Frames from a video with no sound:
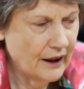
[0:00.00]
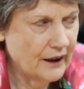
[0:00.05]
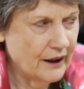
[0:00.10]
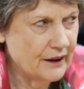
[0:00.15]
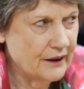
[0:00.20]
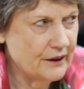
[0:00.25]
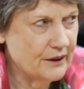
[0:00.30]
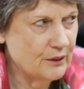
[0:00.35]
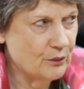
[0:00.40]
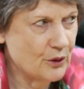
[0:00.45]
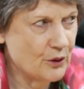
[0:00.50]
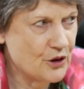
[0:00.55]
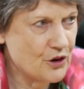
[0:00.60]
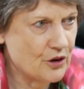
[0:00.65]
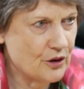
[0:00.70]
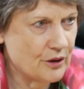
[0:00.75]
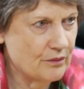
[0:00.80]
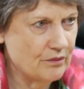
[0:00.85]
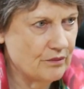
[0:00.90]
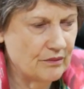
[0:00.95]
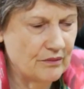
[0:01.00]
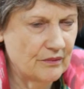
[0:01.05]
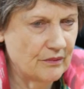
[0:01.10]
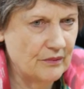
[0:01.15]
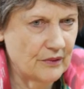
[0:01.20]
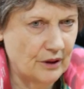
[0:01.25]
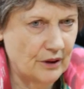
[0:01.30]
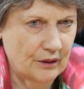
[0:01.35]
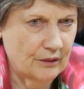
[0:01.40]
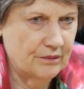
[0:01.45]
uh, which,
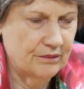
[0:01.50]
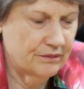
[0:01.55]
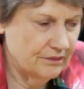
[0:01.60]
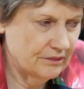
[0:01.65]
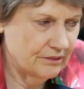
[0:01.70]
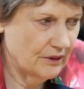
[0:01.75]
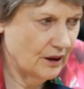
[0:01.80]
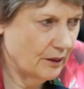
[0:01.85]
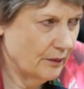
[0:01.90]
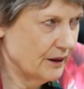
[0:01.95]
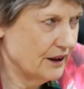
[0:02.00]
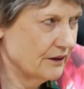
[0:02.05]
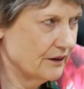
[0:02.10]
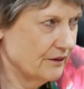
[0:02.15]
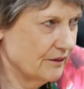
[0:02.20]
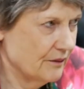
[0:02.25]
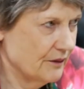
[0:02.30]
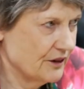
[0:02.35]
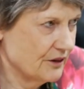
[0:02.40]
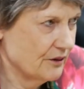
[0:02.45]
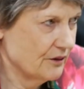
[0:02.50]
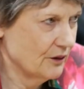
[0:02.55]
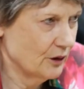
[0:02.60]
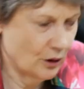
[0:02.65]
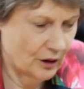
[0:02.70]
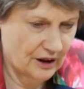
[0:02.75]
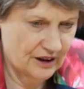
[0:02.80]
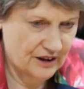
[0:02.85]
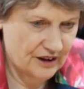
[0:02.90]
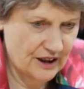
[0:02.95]
you know, I mean,
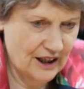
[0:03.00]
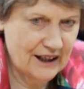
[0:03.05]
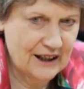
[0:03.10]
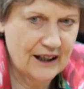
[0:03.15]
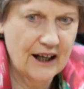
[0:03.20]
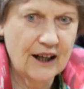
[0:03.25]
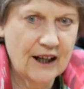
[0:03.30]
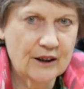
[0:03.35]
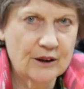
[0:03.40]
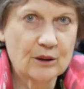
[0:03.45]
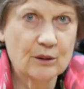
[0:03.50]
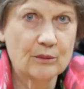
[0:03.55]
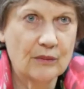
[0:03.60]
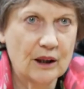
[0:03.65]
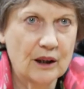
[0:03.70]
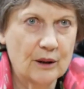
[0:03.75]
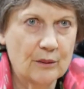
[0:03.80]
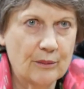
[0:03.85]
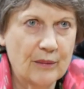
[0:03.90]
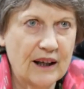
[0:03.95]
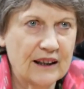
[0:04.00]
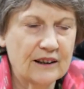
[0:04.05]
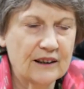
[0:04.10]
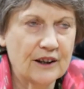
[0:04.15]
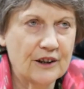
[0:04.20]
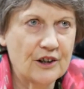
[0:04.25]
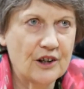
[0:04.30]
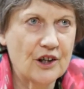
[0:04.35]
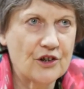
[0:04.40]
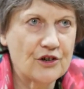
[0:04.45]
look at Dhaka in, in
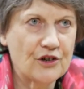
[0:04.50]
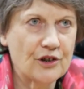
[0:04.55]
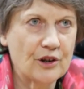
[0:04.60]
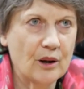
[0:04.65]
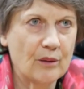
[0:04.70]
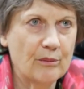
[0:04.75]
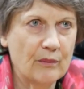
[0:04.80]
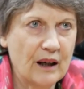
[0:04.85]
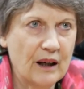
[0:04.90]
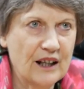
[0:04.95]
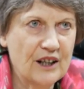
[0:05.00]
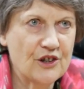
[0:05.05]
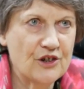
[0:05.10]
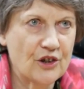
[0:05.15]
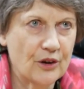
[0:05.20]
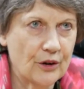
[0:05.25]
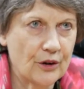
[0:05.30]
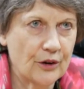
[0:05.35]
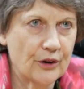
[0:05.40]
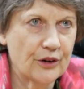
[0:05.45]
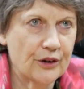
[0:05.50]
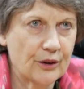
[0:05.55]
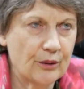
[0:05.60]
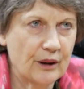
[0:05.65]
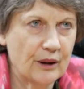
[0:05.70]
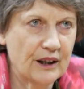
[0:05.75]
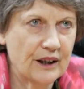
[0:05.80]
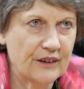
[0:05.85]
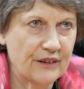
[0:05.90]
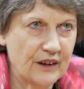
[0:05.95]
Bangladesh, a yes. major
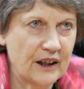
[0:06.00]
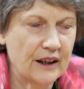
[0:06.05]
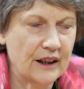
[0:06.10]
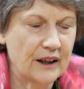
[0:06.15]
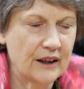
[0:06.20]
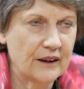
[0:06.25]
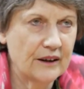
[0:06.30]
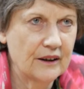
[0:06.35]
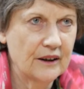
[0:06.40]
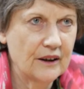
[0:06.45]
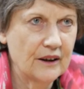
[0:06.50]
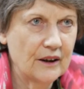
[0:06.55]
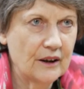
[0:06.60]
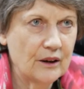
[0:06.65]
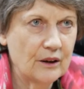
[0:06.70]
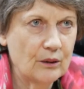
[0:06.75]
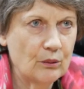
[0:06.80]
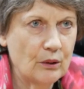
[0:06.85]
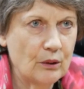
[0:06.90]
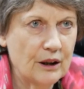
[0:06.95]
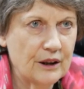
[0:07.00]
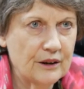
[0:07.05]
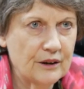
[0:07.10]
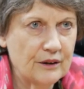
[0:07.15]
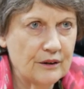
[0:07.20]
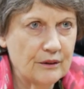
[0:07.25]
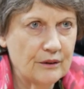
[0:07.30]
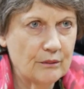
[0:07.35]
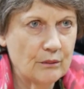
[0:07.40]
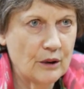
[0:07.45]
earthquake there
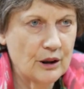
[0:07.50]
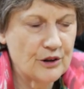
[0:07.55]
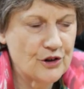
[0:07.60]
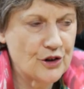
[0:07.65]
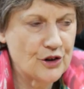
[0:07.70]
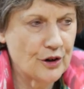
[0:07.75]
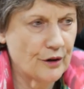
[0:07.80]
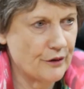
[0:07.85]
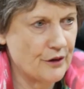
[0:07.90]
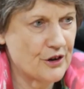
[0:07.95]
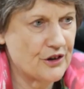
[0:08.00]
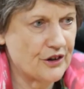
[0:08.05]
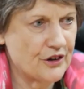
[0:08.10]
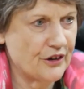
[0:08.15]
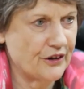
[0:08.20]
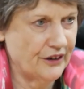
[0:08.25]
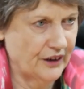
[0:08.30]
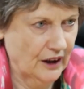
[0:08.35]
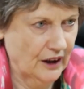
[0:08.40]
one, one shivers to